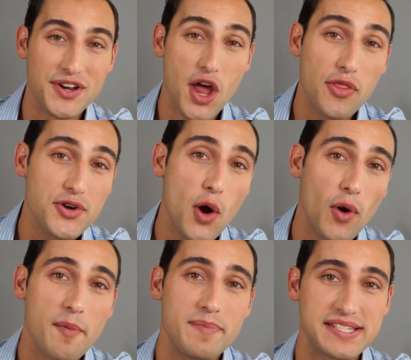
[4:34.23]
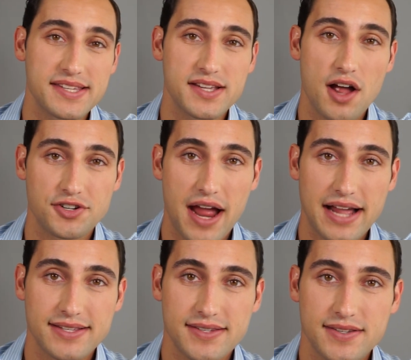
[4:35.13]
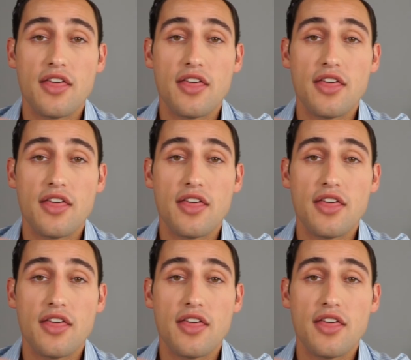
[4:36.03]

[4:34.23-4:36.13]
another note on business contracts.